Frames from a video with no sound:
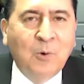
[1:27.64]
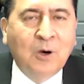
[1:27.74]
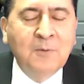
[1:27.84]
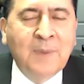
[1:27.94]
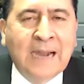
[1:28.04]

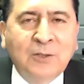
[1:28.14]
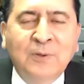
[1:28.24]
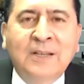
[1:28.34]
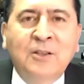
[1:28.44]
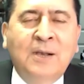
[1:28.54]
Welcome back to
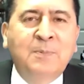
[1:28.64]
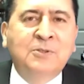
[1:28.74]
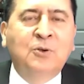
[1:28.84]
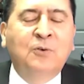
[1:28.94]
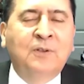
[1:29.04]
another
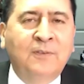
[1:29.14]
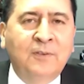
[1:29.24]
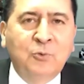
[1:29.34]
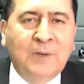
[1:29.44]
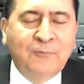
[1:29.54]
episode of the
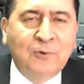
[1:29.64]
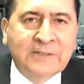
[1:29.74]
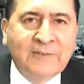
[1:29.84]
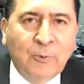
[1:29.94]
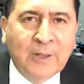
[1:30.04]

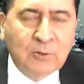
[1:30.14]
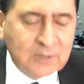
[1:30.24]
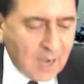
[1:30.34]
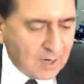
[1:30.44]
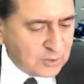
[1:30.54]
24/7 Laredo
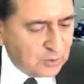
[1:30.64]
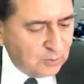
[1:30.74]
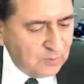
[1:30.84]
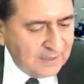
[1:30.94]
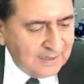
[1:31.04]
Talk Show.